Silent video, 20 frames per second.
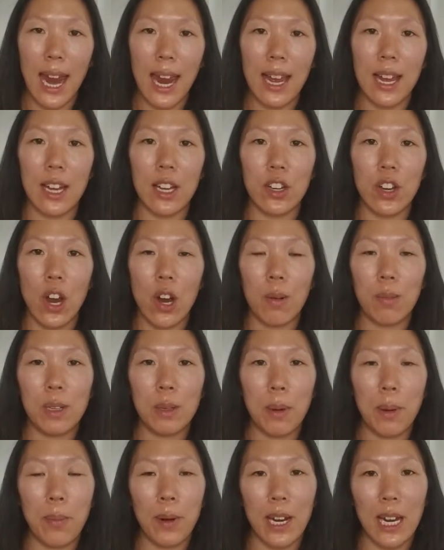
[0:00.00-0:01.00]
and hope to
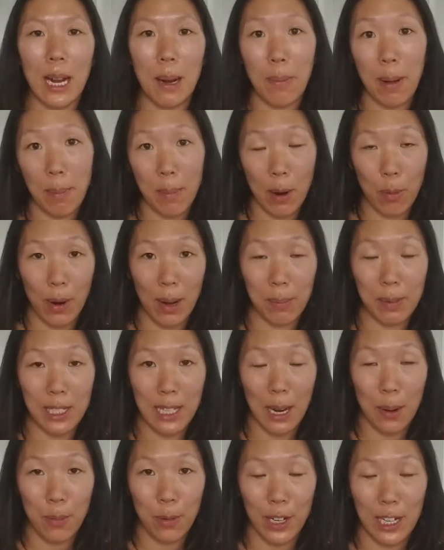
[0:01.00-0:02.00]
be putting up on my
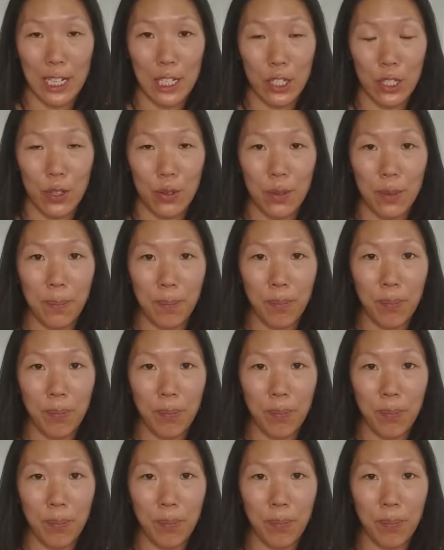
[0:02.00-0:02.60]
website pretty soon.